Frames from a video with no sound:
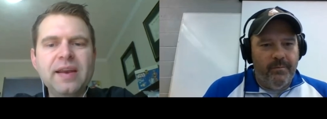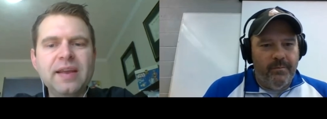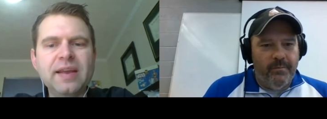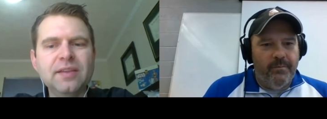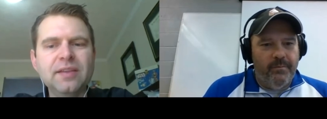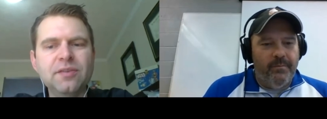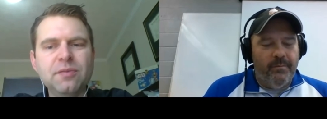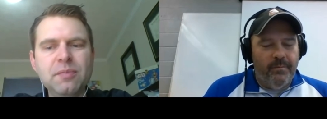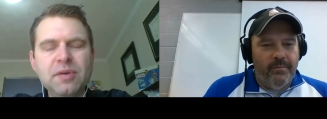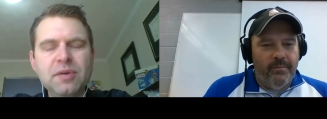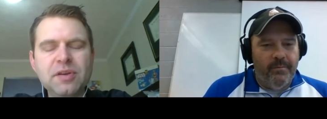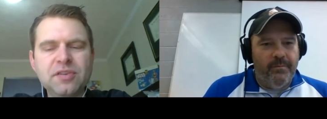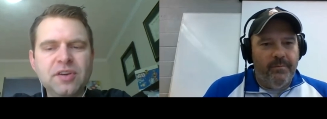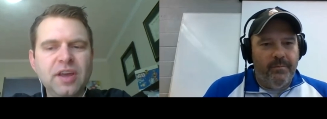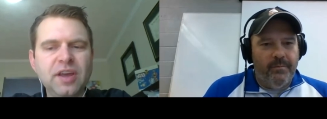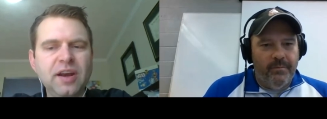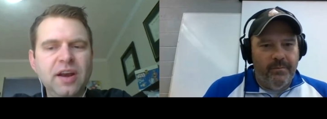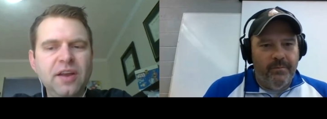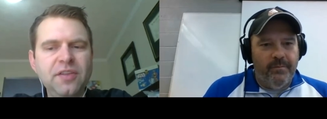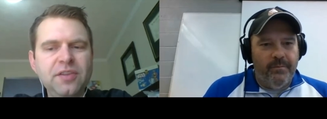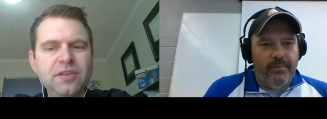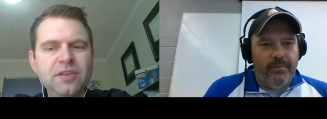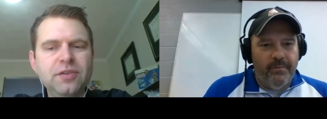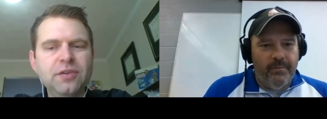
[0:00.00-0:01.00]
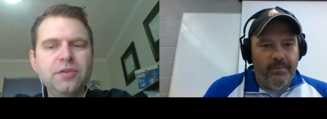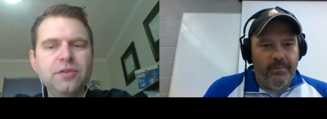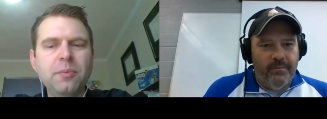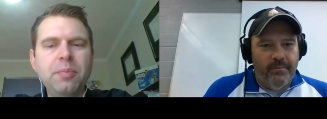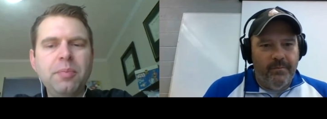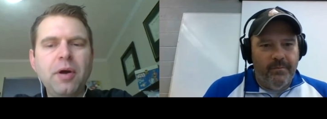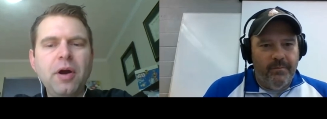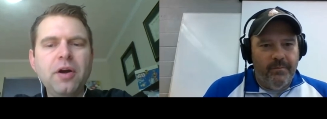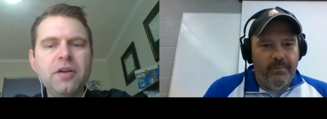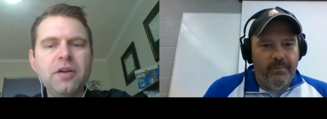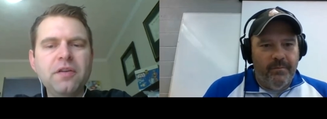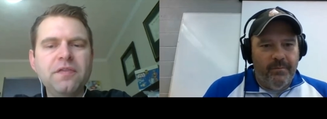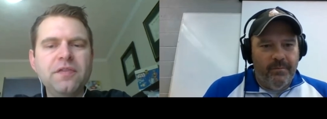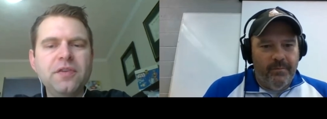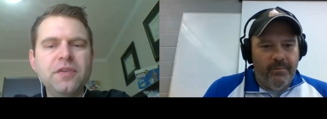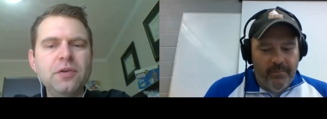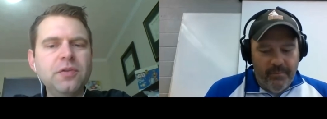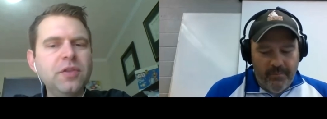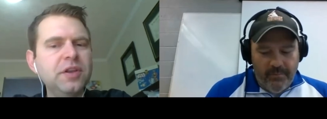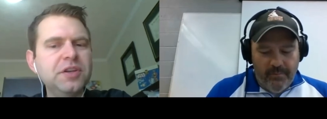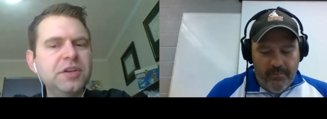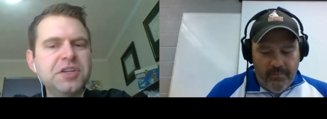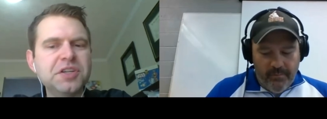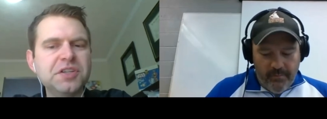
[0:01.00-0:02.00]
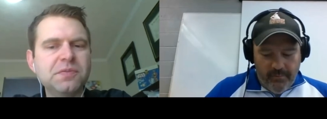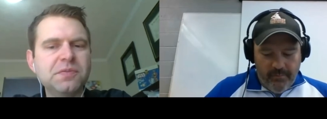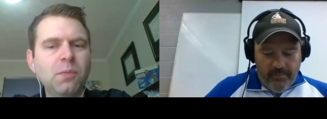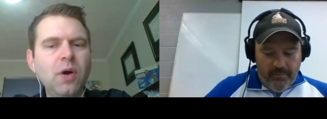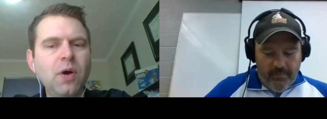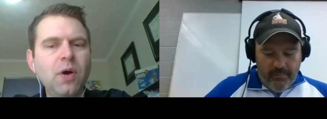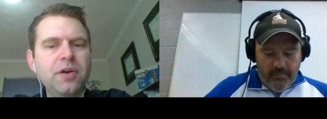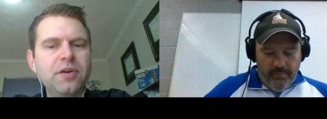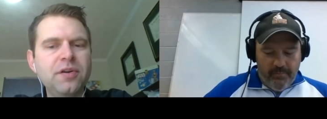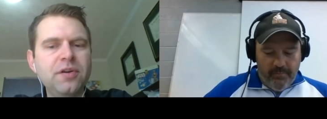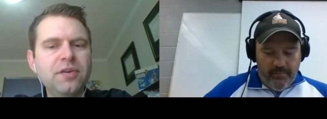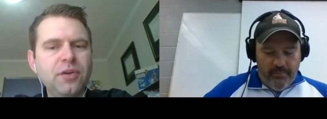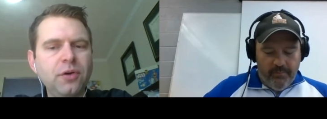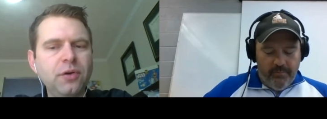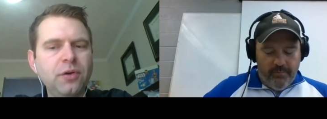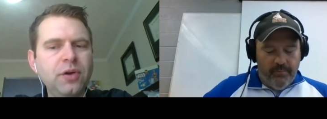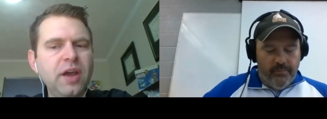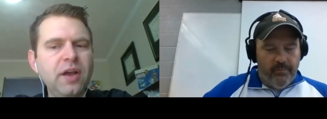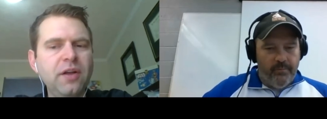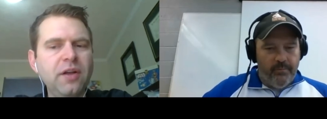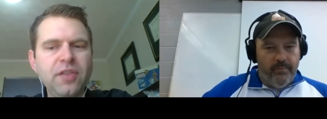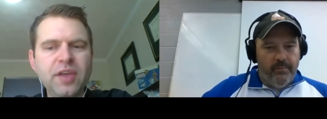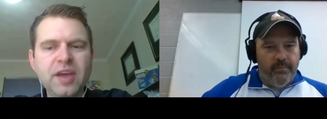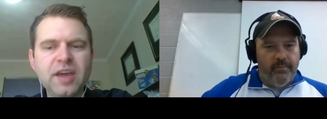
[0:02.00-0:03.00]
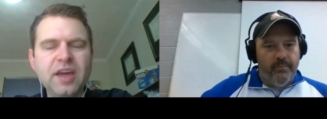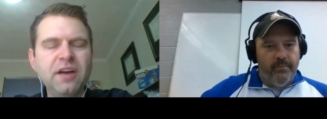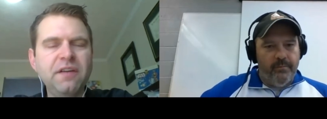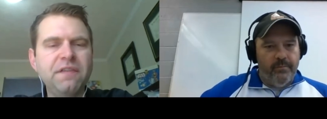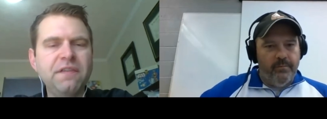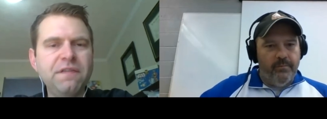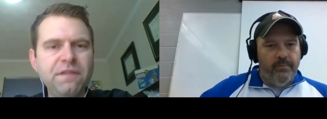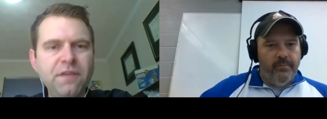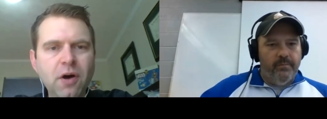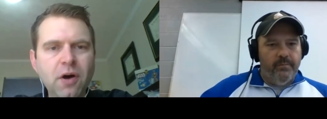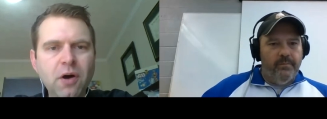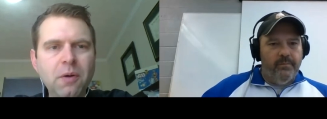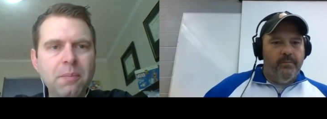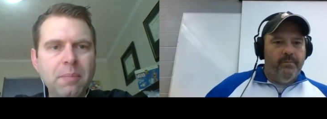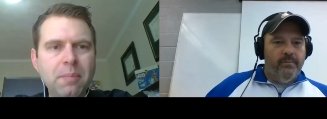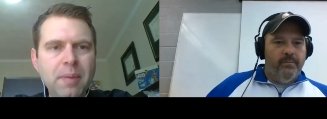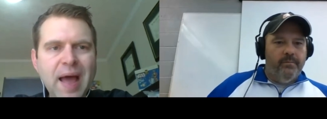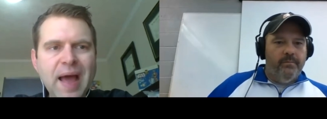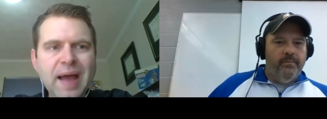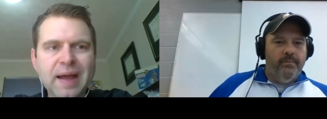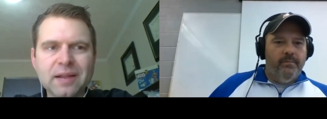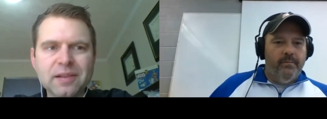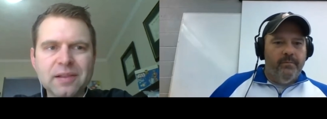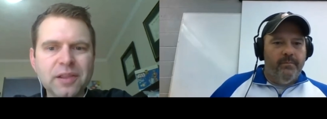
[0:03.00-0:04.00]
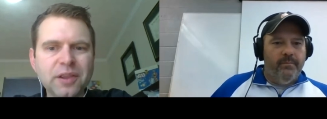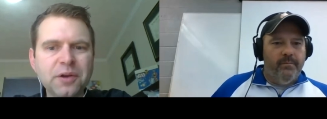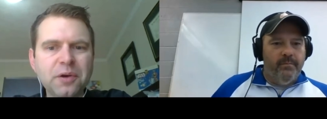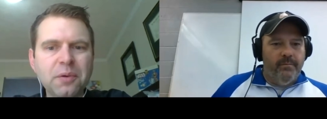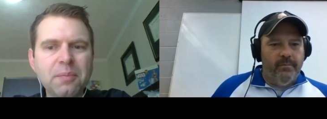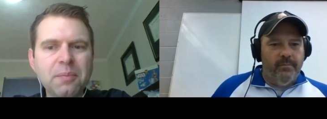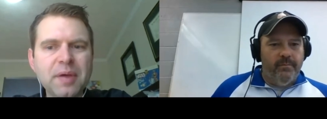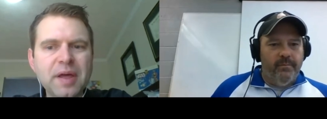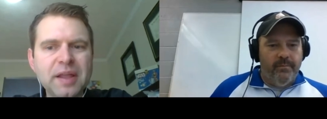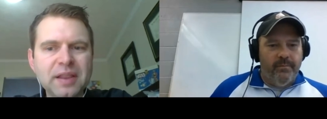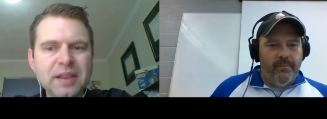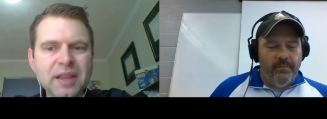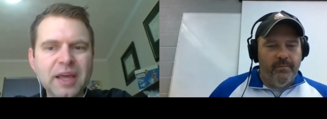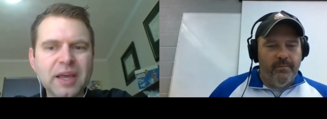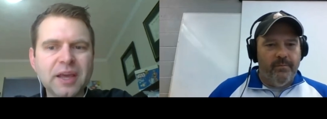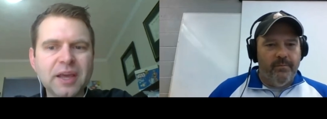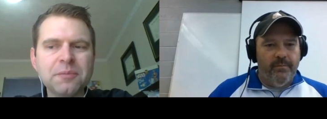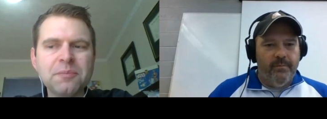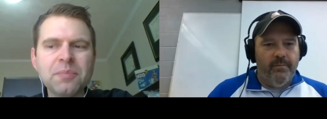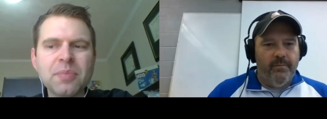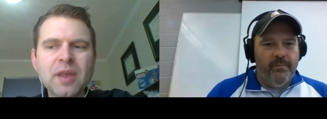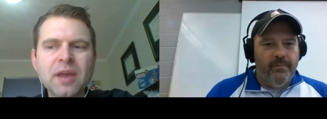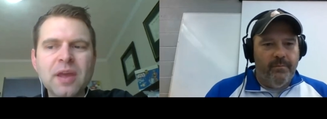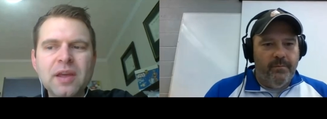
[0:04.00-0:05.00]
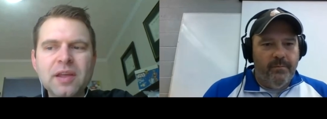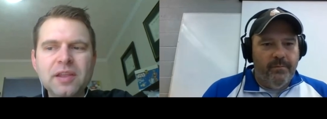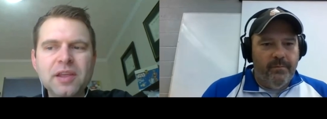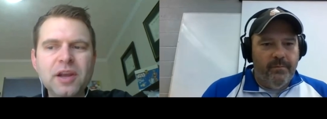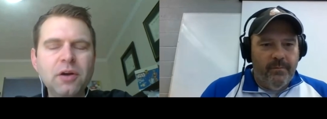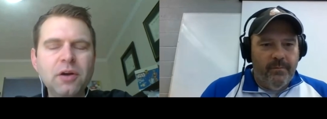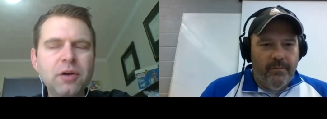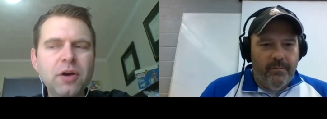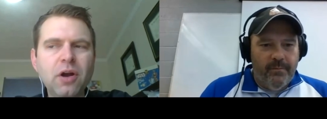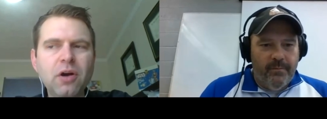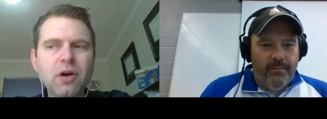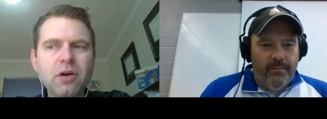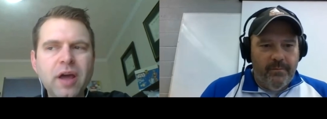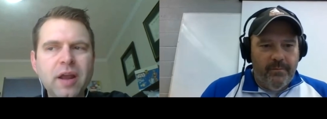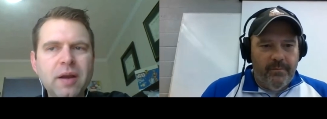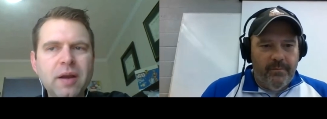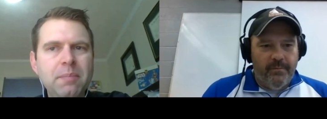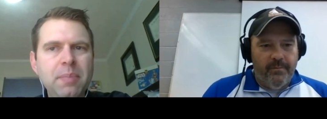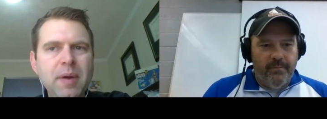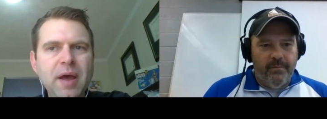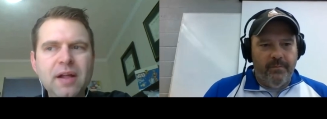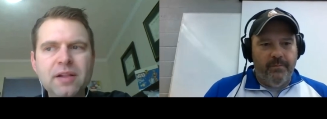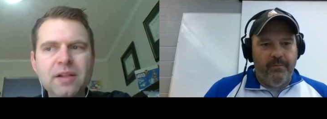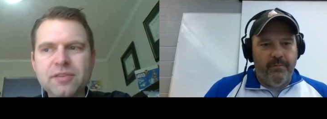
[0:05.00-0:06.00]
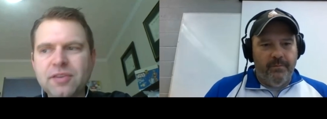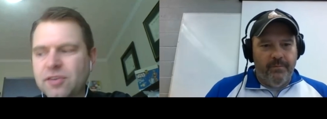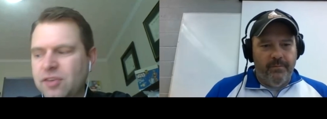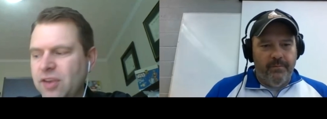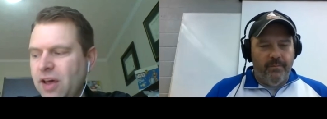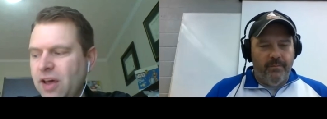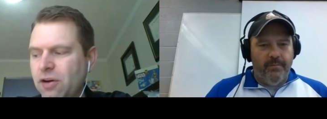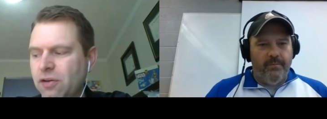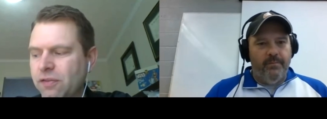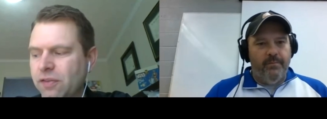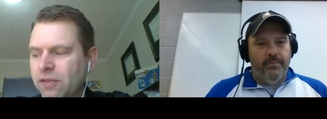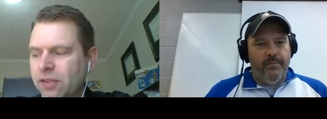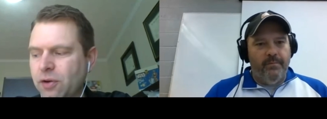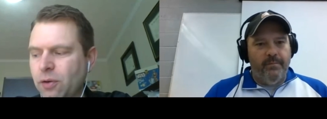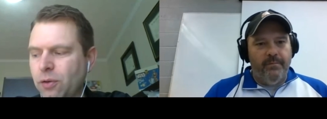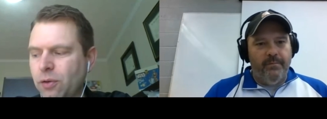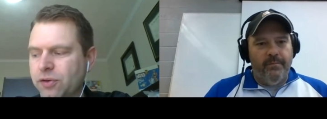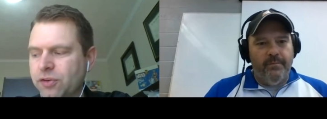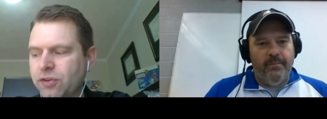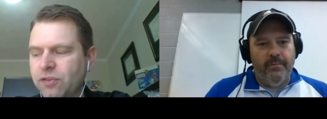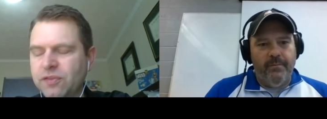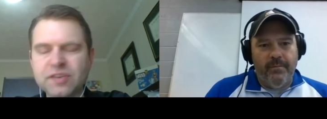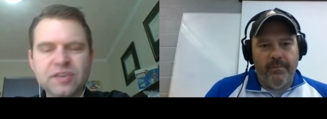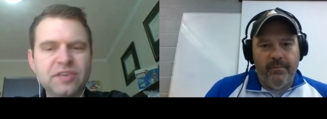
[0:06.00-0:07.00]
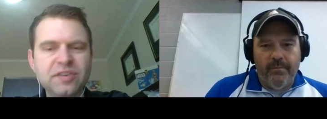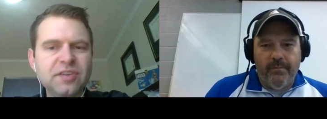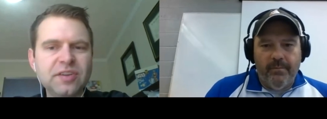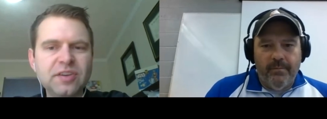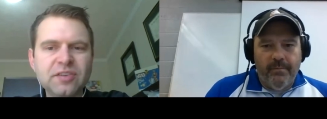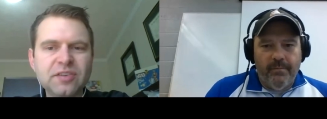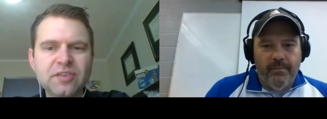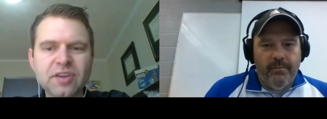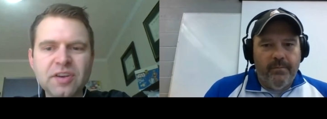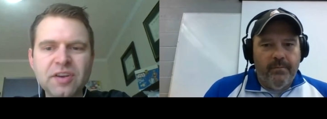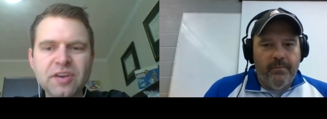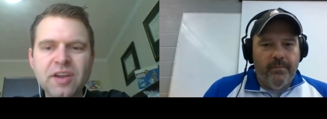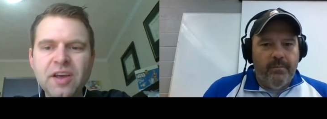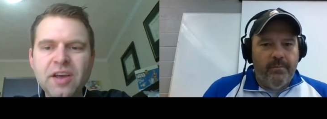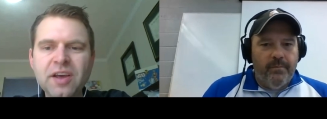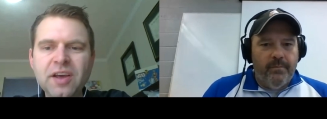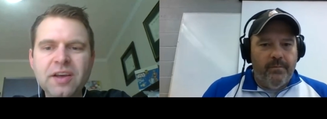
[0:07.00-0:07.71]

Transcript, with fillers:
Speaker 1: against Michigan. I think there's a part of you that just wonders, okay, are they going to fall back a little bit? Like, you know, it all kind of balances out over the course of a season.